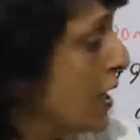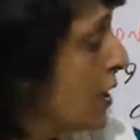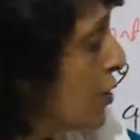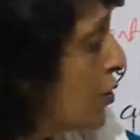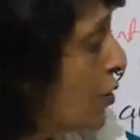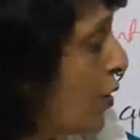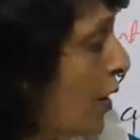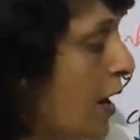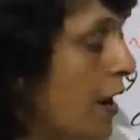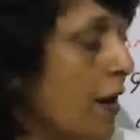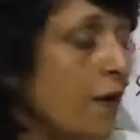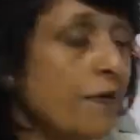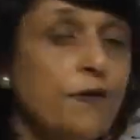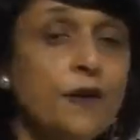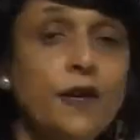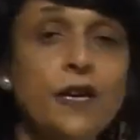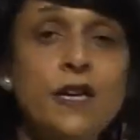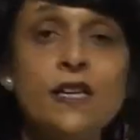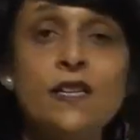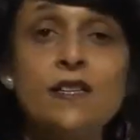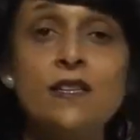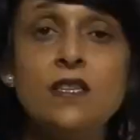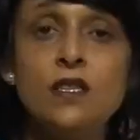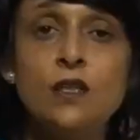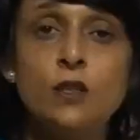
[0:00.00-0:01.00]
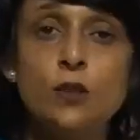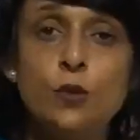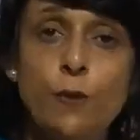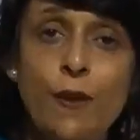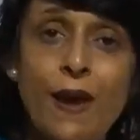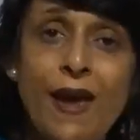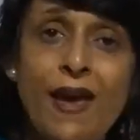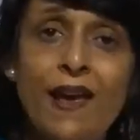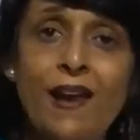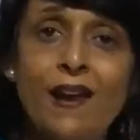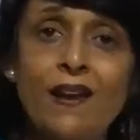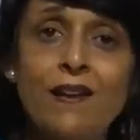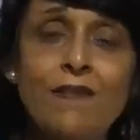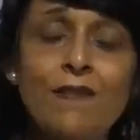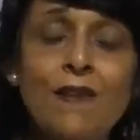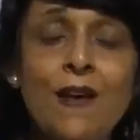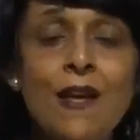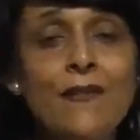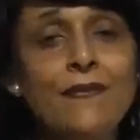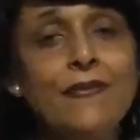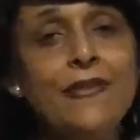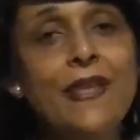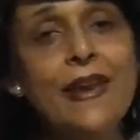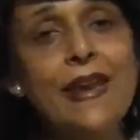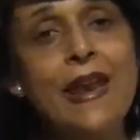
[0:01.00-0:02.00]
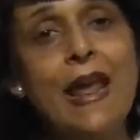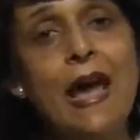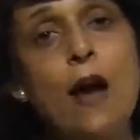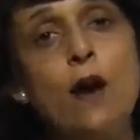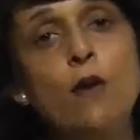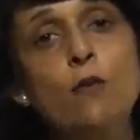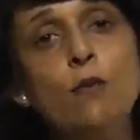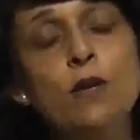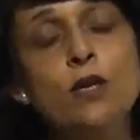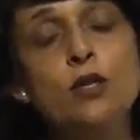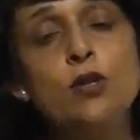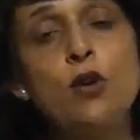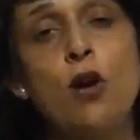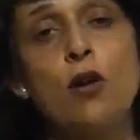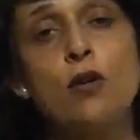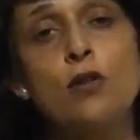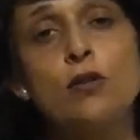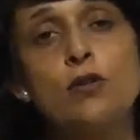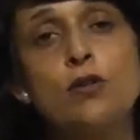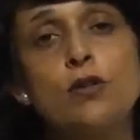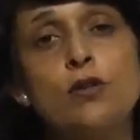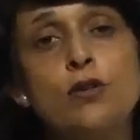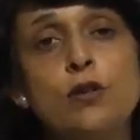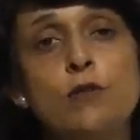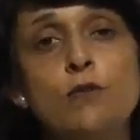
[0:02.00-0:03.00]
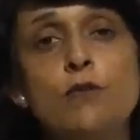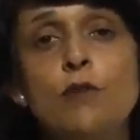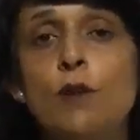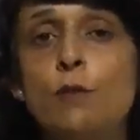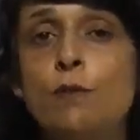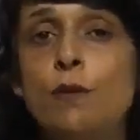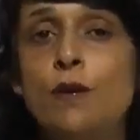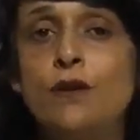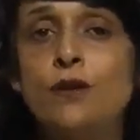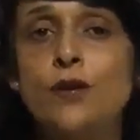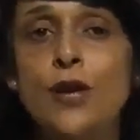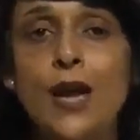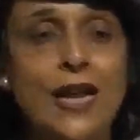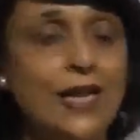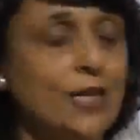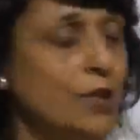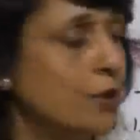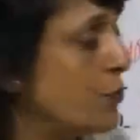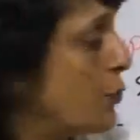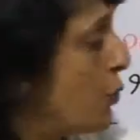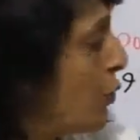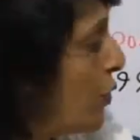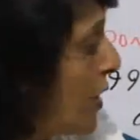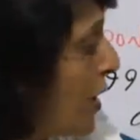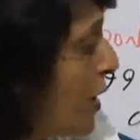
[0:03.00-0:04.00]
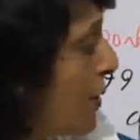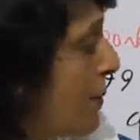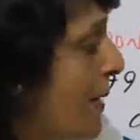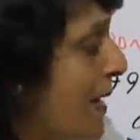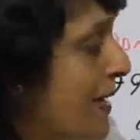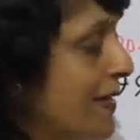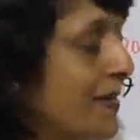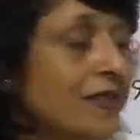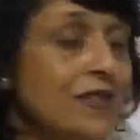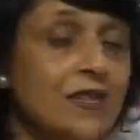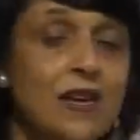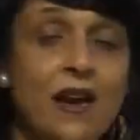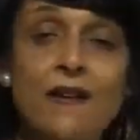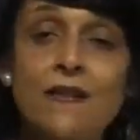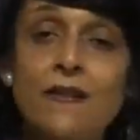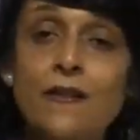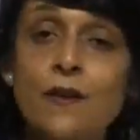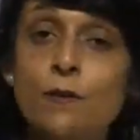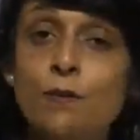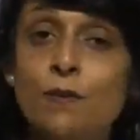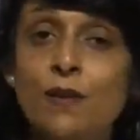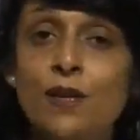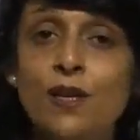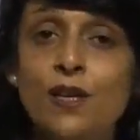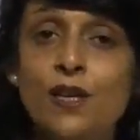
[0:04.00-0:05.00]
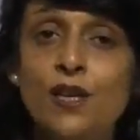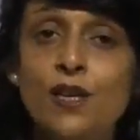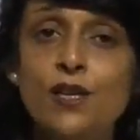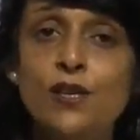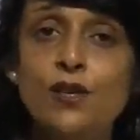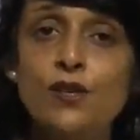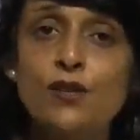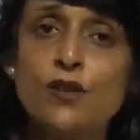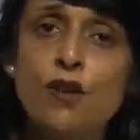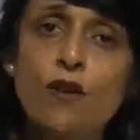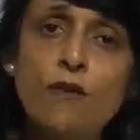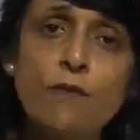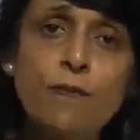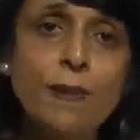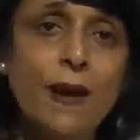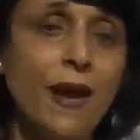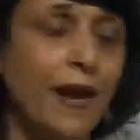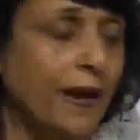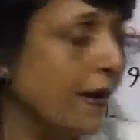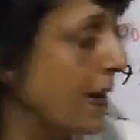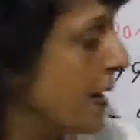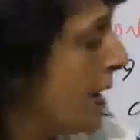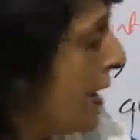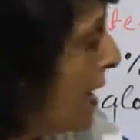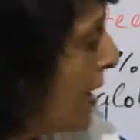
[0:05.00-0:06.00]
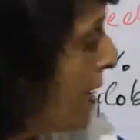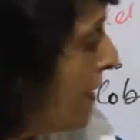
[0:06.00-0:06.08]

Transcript: So if it is 12, then how much oxygen will be transported by this 100 milliliters of blood?